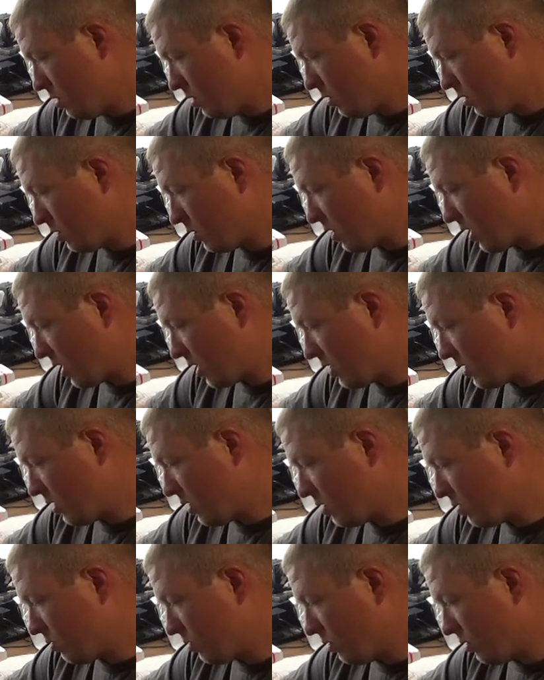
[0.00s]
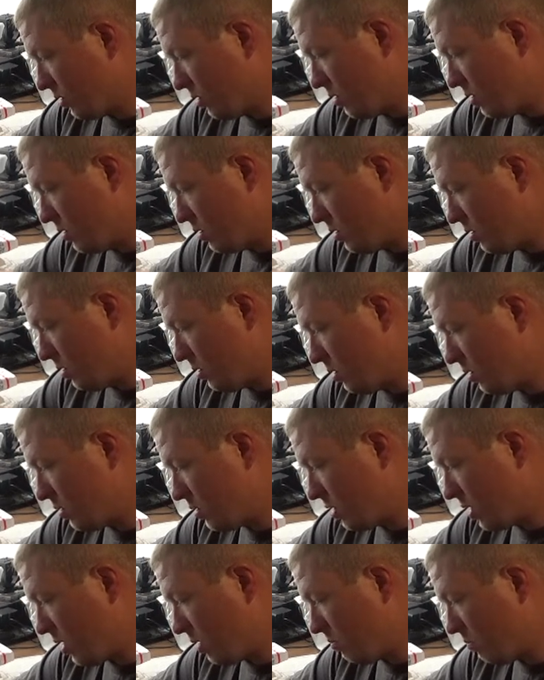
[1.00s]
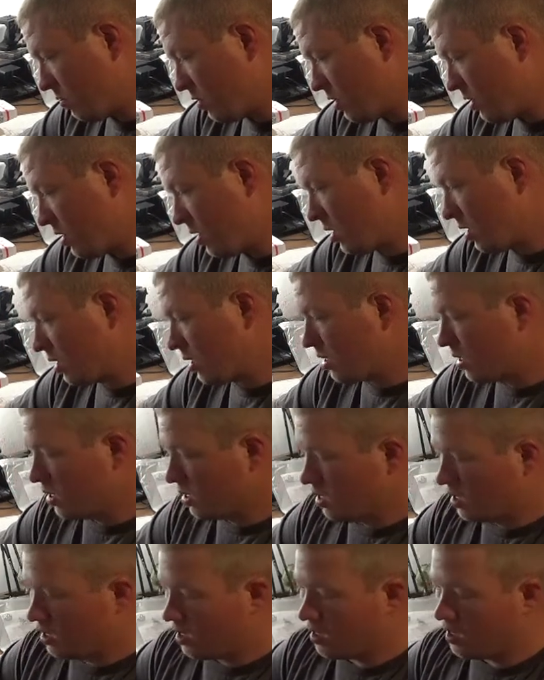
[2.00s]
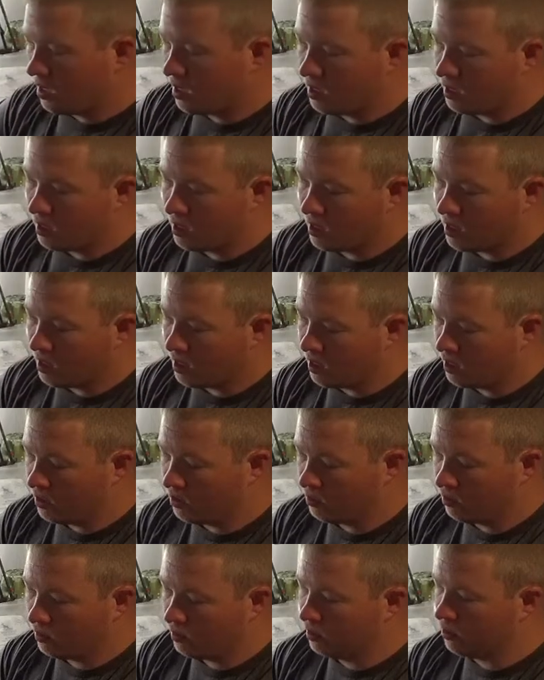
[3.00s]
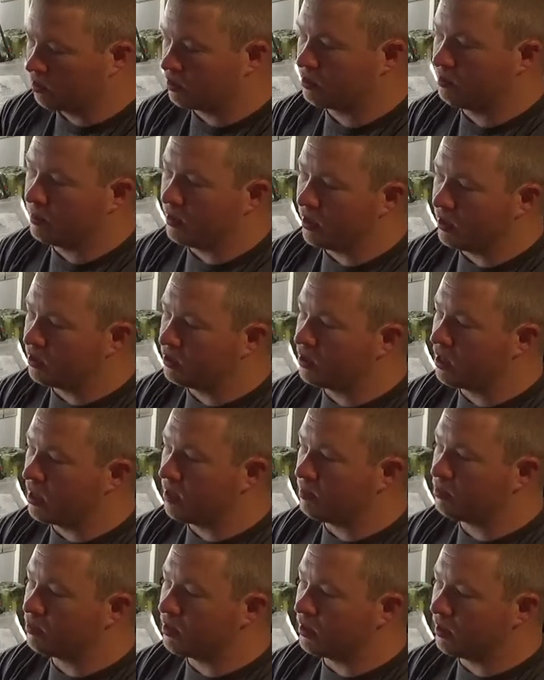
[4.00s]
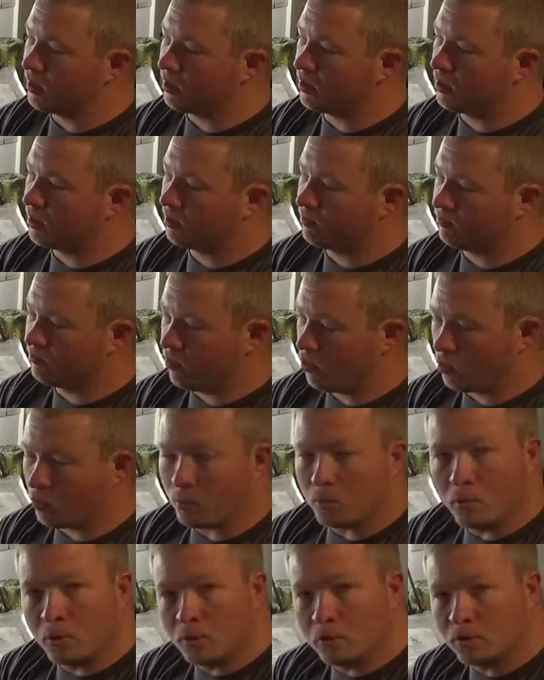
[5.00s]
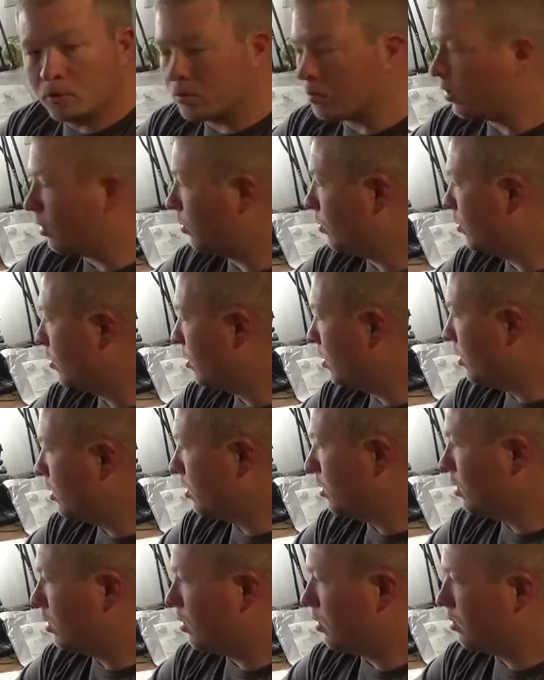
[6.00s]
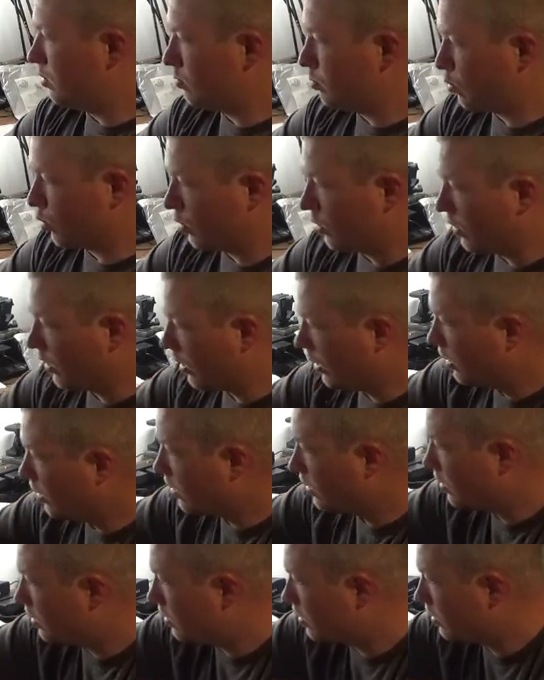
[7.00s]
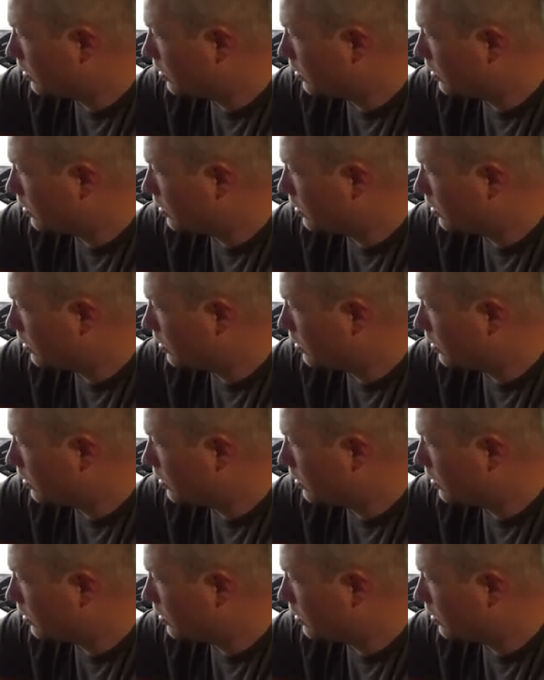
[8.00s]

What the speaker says: Looks like essentially the same thing in a what looks to be a chapstick form. So pretty neat.